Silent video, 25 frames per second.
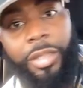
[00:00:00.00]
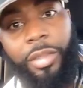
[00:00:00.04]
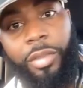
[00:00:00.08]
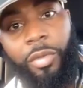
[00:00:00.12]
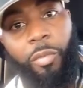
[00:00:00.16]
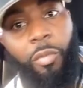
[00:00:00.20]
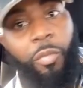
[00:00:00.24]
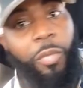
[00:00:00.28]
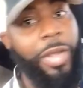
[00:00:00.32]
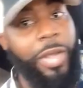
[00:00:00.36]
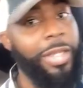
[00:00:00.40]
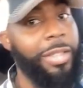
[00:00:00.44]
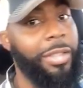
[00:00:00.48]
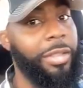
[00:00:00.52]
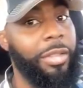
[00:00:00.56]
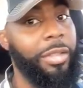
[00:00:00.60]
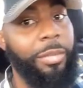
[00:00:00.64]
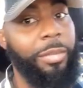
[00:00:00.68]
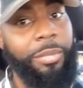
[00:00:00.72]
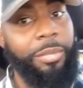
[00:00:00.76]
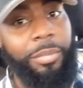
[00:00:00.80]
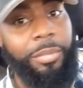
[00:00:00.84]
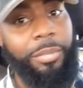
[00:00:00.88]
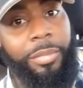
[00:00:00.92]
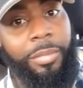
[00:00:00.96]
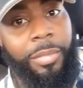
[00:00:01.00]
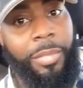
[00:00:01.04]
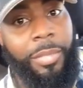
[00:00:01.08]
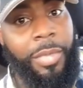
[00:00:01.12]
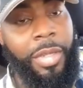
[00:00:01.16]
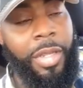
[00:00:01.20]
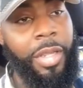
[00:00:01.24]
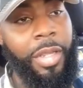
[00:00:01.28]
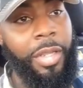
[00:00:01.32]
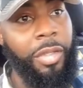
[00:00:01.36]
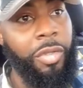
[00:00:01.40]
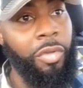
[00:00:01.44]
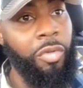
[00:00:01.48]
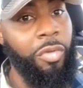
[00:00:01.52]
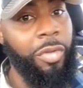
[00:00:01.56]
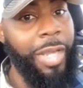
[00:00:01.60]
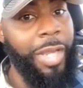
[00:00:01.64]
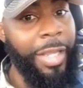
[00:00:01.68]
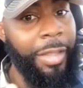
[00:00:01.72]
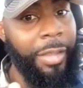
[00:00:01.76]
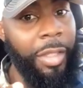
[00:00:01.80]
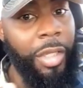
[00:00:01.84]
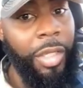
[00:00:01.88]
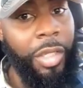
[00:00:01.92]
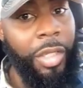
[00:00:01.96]
you get the wisdom,
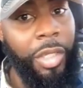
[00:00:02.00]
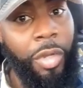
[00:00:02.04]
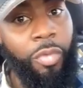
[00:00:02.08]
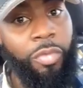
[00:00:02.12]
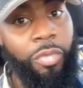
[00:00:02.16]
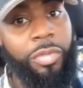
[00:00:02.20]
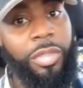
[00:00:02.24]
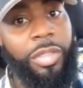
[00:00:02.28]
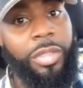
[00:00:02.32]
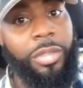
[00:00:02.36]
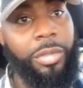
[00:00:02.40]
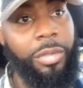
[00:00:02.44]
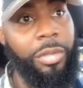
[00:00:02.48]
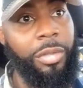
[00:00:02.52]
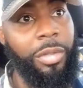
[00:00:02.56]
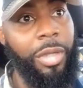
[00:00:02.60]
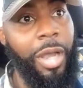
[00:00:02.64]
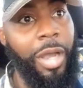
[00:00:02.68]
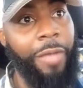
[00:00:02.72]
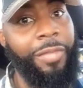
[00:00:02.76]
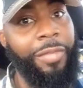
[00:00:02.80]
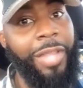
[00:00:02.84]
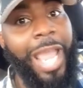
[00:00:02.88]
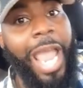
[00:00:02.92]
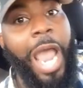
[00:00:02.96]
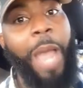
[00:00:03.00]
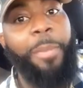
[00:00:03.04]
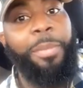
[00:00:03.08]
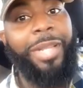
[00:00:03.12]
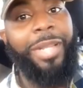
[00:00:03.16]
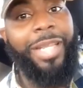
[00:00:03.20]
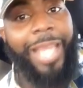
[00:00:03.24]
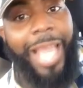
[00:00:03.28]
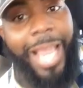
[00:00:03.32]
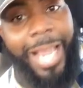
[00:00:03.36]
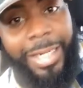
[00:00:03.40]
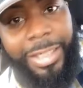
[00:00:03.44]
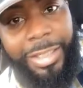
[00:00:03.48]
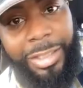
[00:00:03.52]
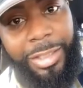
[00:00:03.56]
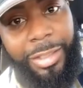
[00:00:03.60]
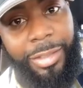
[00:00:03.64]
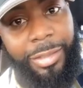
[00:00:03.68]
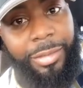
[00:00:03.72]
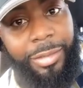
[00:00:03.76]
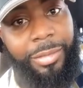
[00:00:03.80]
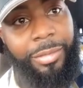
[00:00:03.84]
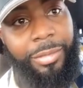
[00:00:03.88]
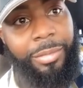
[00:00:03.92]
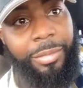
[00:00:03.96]
you get the use of the
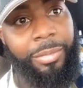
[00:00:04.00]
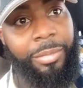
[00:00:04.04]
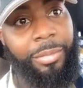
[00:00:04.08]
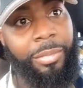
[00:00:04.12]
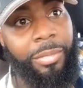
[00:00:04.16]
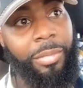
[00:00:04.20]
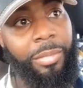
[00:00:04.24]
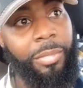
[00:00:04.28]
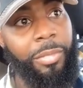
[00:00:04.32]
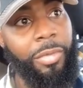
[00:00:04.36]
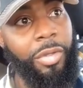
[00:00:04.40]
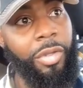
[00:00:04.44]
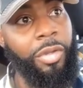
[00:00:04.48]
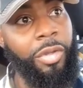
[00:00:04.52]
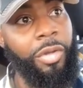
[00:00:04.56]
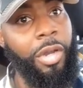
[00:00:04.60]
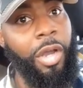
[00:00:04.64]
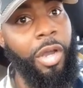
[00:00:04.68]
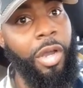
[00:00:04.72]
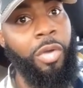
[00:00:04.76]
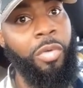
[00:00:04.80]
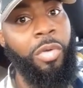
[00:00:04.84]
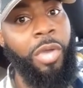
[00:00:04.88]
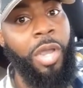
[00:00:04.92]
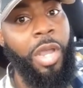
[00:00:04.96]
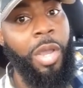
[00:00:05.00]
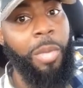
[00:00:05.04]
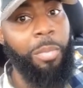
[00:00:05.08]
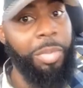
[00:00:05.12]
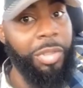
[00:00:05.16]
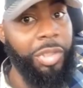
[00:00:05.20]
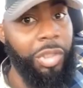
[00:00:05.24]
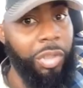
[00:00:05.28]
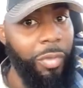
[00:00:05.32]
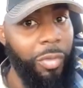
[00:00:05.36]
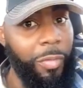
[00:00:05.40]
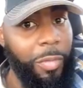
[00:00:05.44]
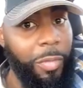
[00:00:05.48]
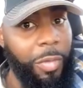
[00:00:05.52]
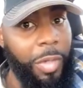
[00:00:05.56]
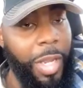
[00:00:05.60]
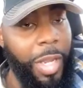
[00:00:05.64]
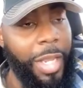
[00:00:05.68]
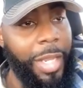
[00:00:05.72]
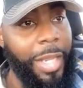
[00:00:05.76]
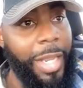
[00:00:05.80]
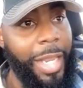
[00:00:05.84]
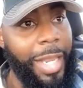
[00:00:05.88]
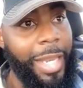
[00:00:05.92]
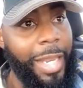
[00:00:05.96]
application, you know? But
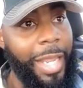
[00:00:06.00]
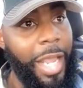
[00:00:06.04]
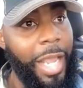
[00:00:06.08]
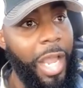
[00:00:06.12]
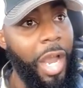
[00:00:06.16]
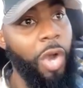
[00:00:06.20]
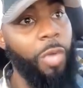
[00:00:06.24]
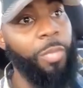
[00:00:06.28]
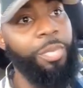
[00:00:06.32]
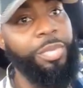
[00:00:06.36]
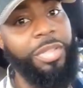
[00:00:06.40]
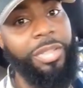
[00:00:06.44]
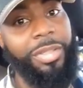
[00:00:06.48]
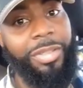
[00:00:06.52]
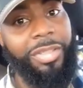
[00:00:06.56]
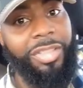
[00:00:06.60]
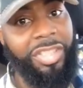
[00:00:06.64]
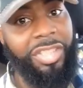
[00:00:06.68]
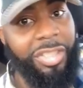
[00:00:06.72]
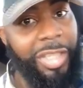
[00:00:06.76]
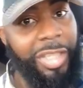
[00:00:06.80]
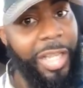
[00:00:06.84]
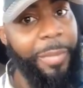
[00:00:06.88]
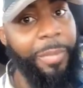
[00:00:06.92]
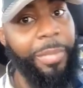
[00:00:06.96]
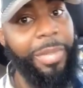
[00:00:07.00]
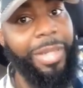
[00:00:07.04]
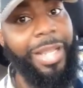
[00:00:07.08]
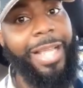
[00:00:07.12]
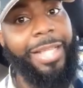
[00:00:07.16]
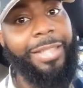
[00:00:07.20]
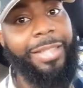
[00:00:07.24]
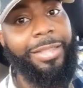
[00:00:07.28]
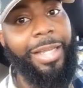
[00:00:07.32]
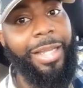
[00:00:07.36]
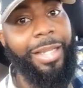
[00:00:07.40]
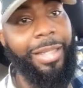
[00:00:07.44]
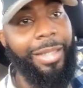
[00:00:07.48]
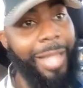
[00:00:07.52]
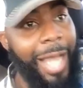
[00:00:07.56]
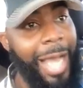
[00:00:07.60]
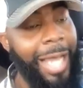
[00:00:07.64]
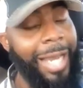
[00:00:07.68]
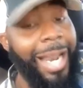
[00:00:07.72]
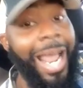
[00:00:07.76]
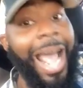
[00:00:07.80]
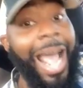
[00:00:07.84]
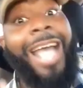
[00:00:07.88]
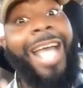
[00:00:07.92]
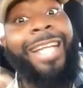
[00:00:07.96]
it helps stimulate a
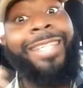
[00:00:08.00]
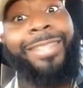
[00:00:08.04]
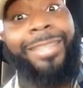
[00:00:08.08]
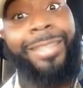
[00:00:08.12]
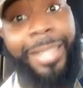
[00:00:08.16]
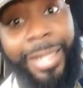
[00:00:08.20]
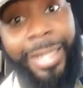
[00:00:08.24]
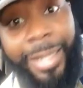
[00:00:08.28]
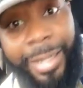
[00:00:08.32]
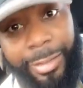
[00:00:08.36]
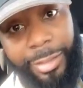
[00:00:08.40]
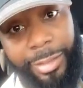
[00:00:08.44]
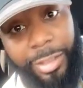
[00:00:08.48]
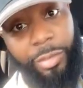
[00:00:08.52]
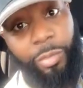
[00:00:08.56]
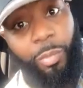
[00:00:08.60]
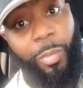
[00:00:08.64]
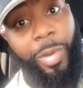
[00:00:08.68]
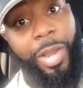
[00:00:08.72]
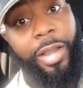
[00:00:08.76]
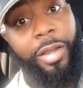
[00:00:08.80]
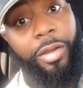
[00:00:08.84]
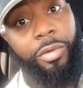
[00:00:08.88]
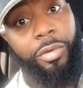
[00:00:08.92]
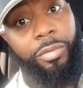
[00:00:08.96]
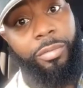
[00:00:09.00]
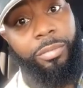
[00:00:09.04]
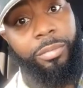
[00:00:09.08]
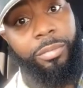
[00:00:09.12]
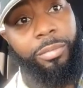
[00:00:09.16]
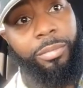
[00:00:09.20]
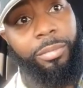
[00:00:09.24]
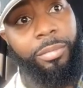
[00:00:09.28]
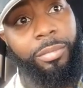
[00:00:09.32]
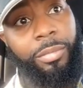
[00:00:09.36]
lot of ideas as well,